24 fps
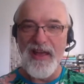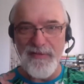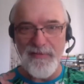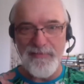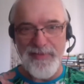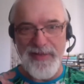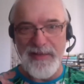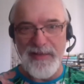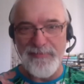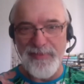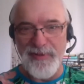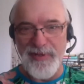
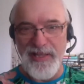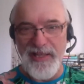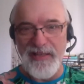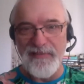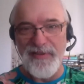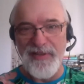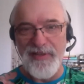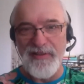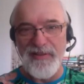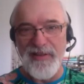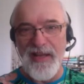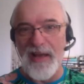people.
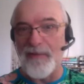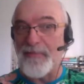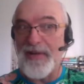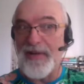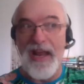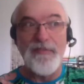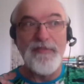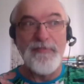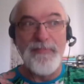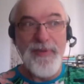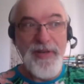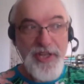Even, I mean,
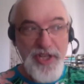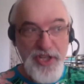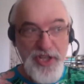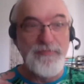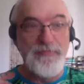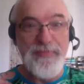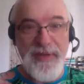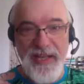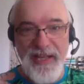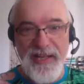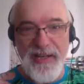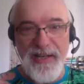everybody
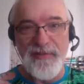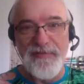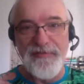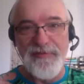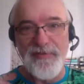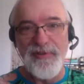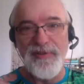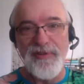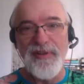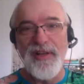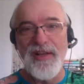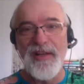should be
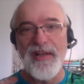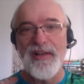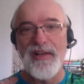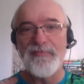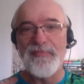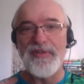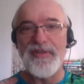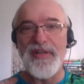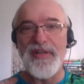careful, but you